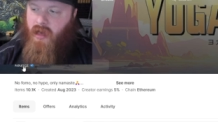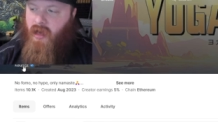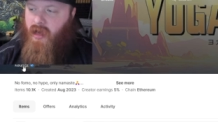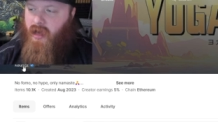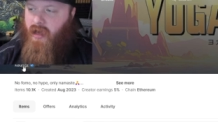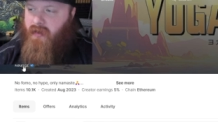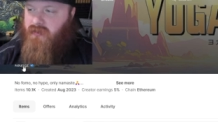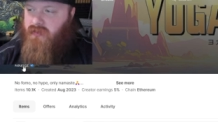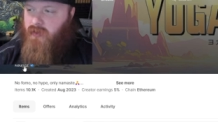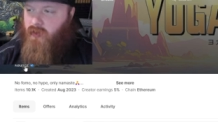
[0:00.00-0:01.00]
uh,
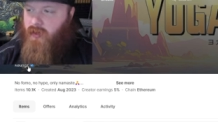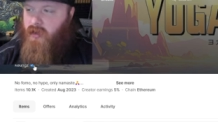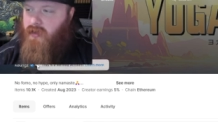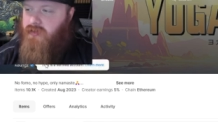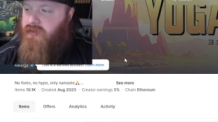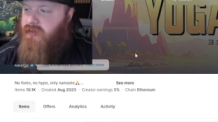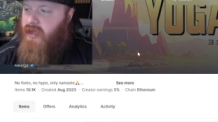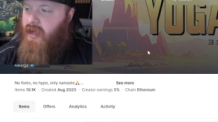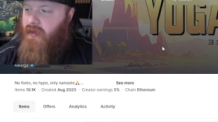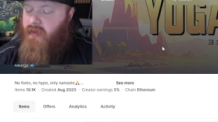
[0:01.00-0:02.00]
is or Kungs,
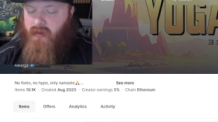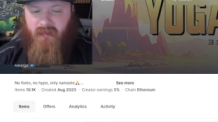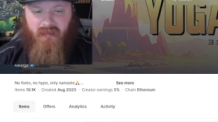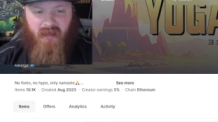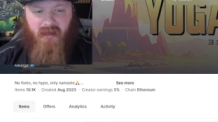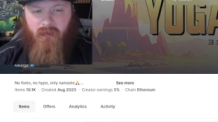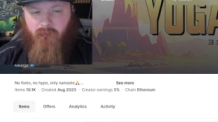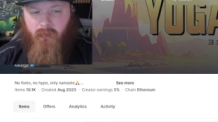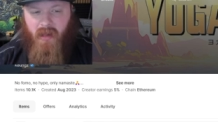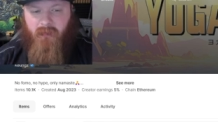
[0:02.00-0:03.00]
I, I think
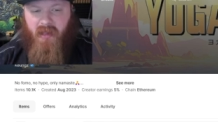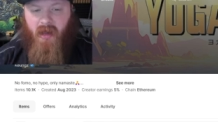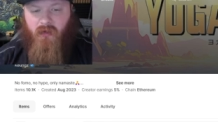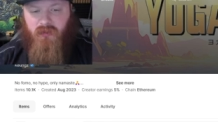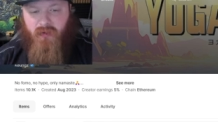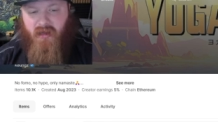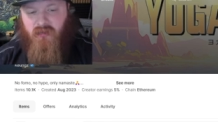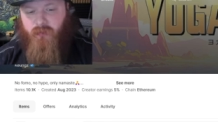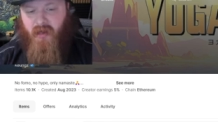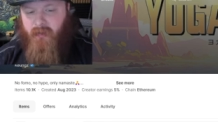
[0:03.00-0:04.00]
might be how it's
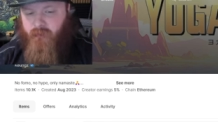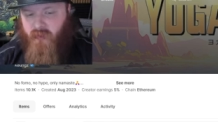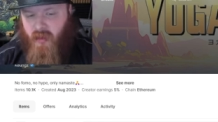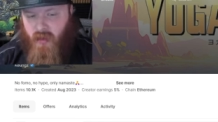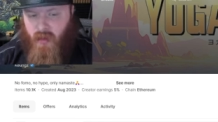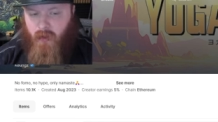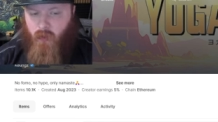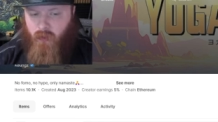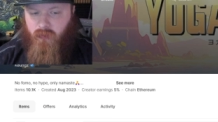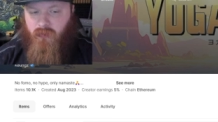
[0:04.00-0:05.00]
pronounced. But
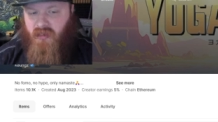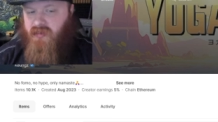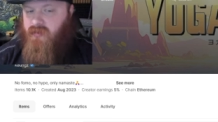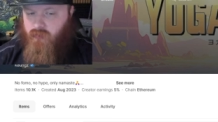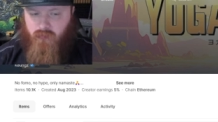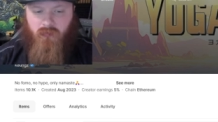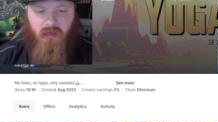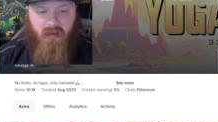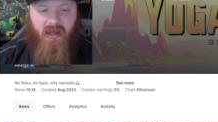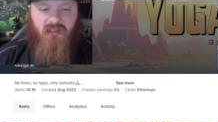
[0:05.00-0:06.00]
this
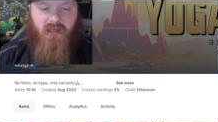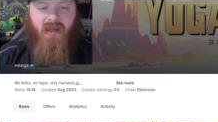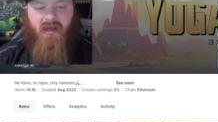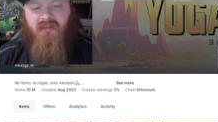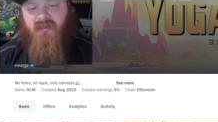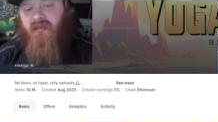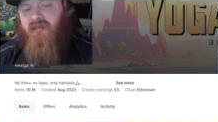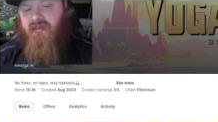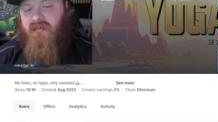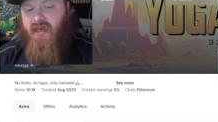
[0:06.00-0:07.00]
collection kind of
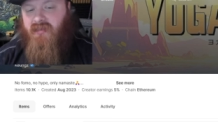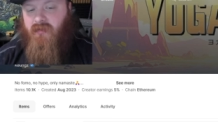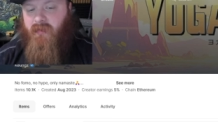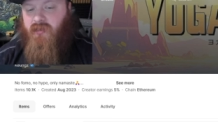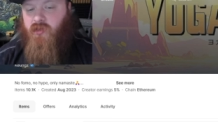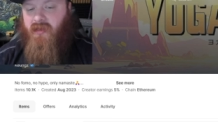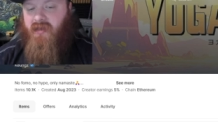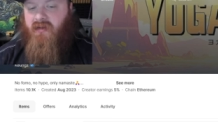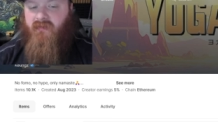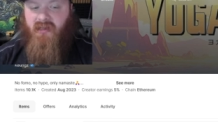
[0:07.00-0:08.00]
stands as a testament to the
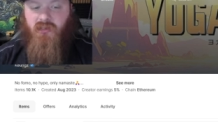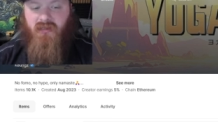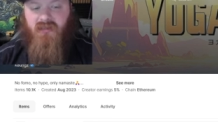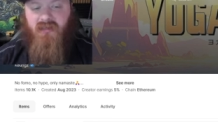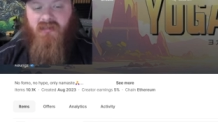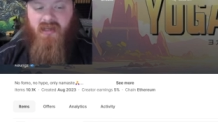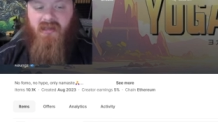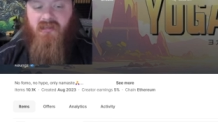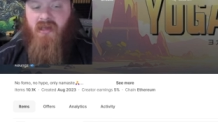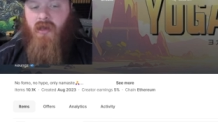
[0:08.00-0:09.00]
innovation and
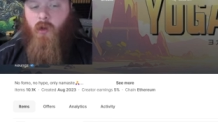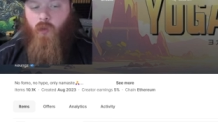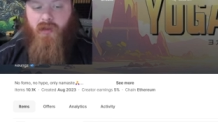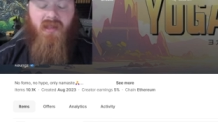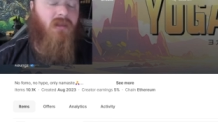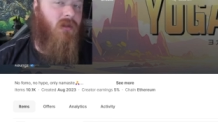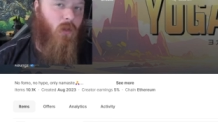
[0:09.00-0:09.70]
success within the